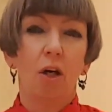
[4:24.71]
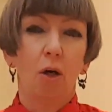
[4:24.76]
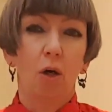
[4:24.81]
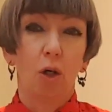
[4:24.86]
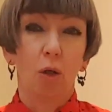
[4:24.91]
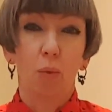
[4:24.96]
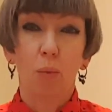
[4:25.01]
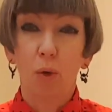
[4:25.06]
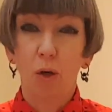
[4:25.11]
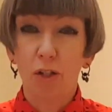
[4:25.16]

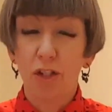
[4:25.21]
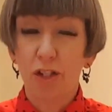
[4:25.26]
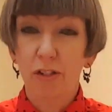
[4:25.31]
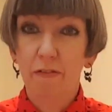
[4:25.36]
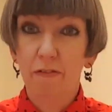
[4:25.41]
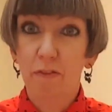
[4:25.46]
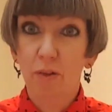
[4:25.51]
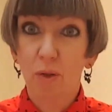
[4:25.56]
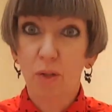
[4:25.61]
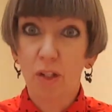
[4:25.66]
or what to
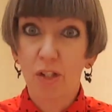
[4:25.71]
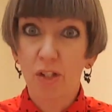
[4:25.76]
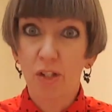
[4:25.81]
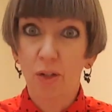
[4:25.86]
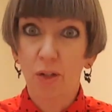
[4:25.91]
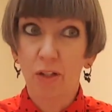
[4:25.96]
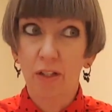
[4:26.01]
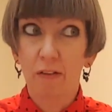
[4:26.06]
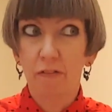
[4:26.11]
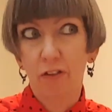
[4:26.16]
focus
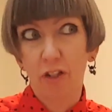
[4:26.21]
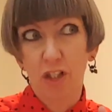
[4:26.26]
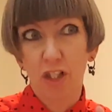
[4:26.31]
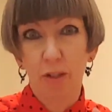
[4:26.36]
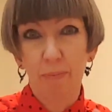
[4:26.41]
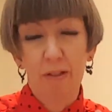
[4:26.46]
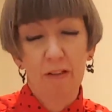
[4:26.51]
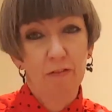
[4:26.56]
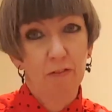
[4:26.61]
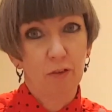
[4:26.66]
on, if you
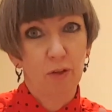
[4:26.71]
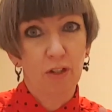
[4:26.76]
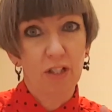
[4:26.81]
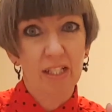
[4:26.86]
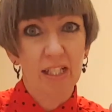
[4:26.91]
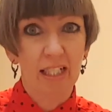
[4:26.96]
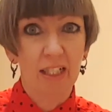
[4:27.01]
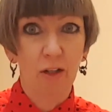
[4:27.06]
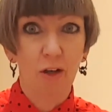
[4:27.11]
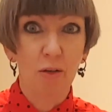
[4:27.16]
should be
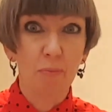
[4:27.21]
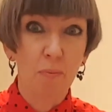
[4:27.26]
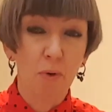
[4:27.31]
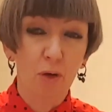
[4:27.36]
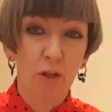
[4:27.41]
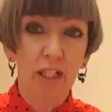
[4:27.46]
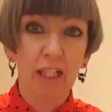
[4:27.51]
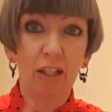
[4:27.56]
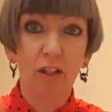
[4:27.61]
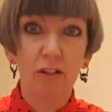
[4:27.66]
focusing on
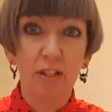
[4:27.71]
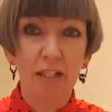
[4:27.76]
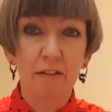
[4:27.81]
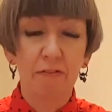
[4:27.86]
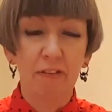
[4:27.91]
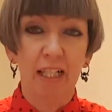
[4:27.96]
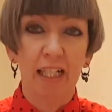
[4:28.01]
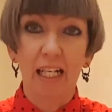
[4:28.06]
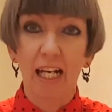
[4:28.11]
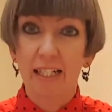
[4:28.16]
morning or
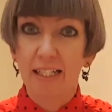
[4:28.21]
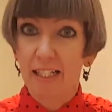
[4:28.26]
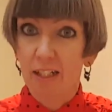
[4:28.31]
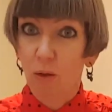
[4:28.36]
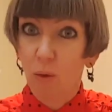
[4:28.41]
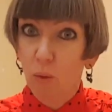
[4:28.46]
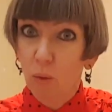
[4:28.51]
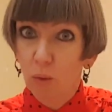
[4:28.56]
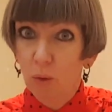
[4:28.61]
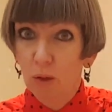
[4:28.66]
evening, I did a
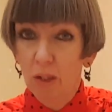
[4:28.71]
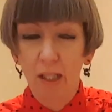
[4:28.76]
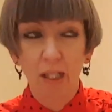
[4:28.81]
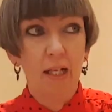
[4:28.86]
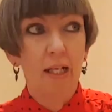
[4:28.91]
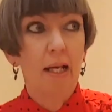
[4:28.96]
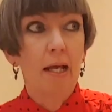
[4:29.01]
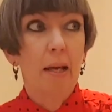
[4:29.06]
whole